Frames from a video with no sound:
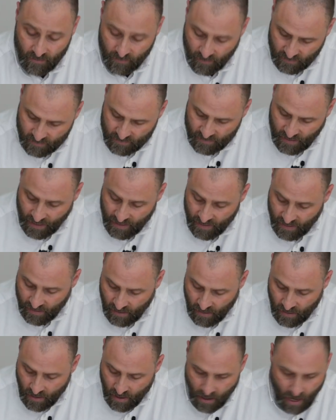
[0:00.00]

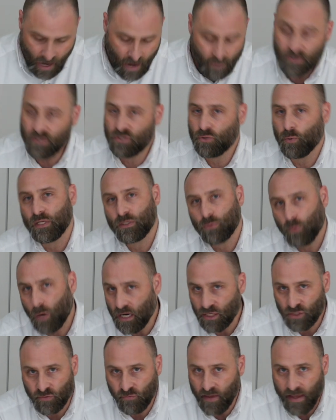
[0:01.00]
exciting. I'm a Swiss
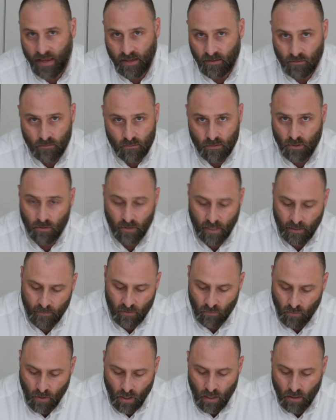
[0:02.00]
watch fan, don't get me
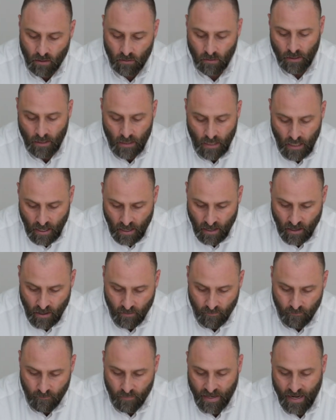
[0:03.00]
wrong,
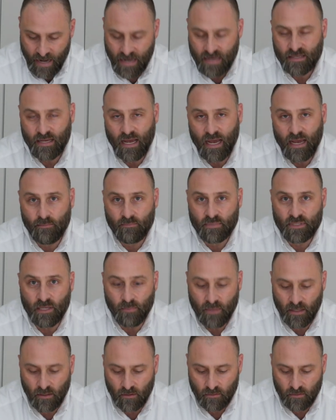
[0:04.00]
but anytime
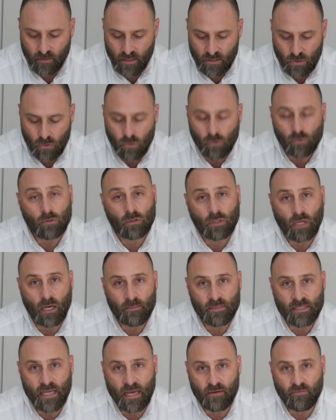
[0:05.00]
something this cool
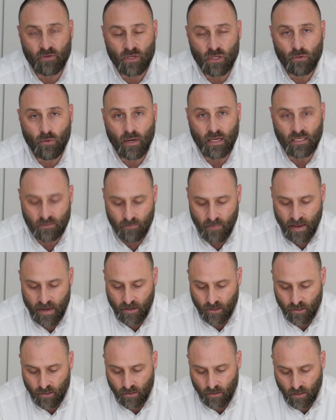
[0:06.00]
comes out of a US
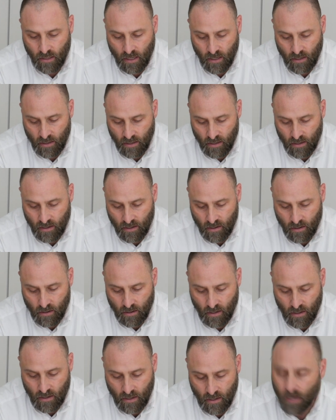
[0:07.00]
maker,
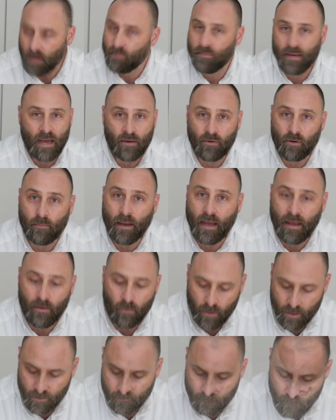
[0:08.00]
I'm down to buy
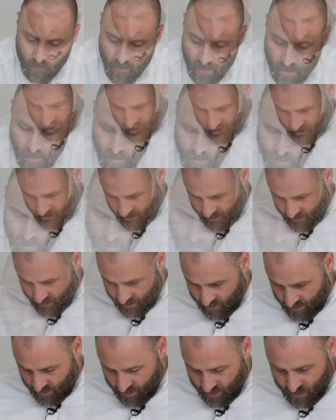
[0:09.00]
one.
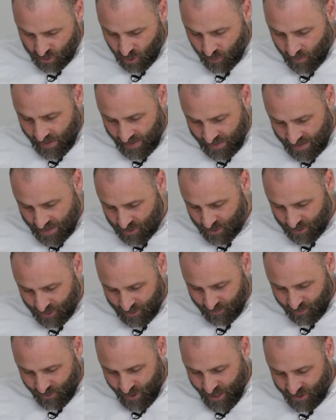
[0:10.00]
So my initial
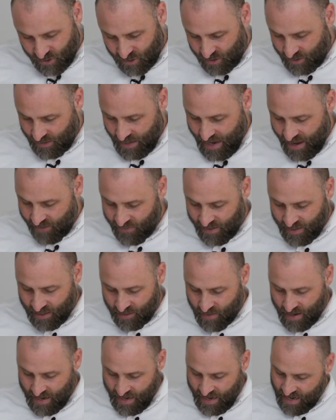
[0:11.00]
impression having it
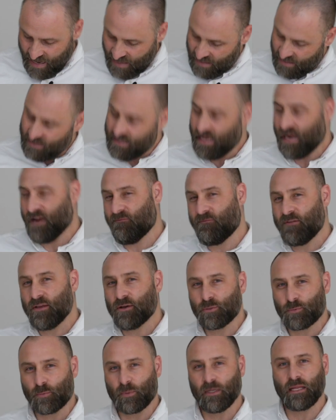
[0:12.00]
in my hand is that it
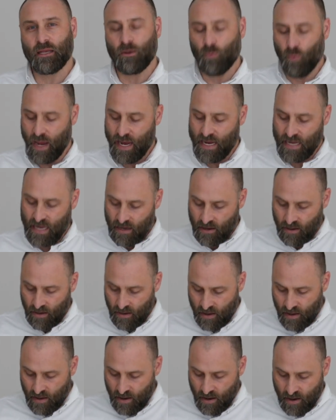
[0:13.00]
feels really weighty,
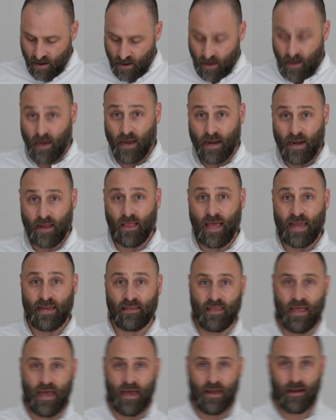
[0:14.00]
and I
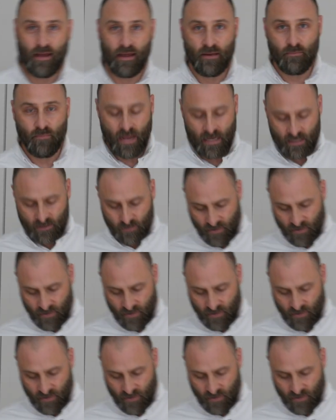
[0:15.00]
like that. It makes me